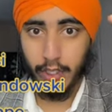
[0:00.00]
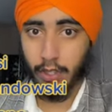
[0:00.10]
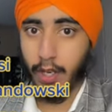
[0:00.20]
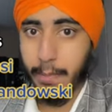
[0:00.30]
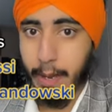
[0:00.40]

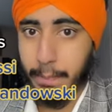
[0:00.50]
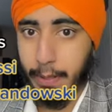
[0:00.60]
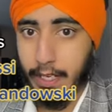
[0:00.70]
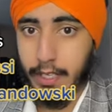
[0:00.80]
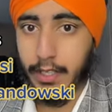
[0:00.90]
Not
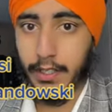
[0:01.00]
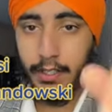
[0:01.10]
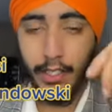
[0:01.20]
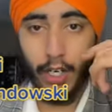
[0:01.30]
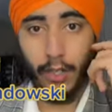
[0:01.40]
Mbappe.
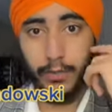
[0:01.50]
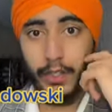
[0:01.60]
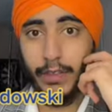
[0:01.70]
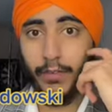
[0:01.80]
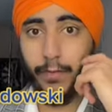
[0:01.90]

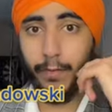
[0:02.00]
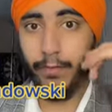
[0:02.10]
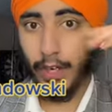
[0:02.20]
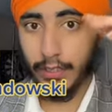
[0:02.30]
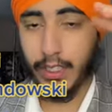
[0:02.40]
Hopefully I haven't
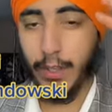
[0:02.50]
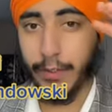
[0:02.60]
fucked up.